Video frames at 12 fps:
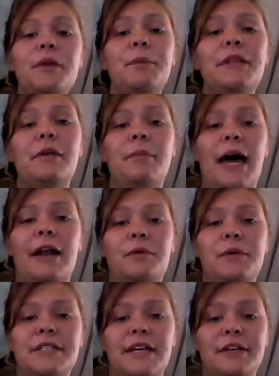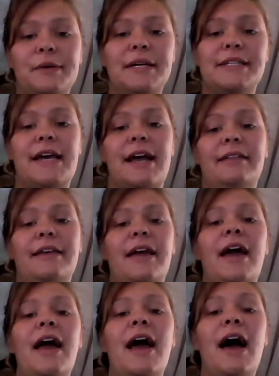But the bottle will tell you exactly
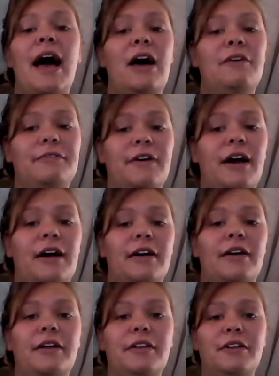how far